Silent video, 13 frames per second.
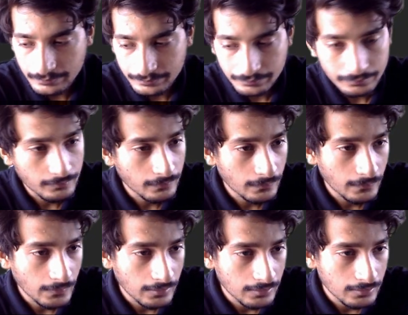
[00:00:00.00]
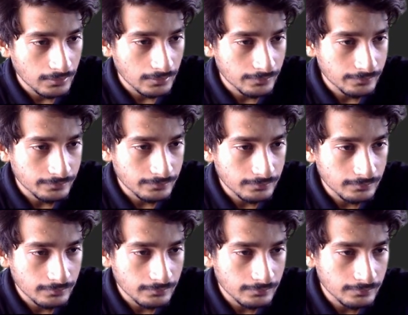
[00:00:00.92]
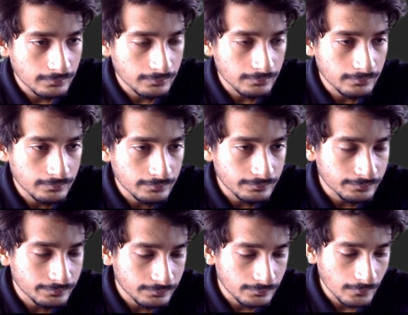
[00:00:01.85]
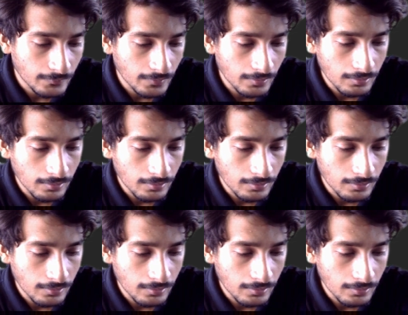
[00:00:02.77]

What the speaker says: [no speech]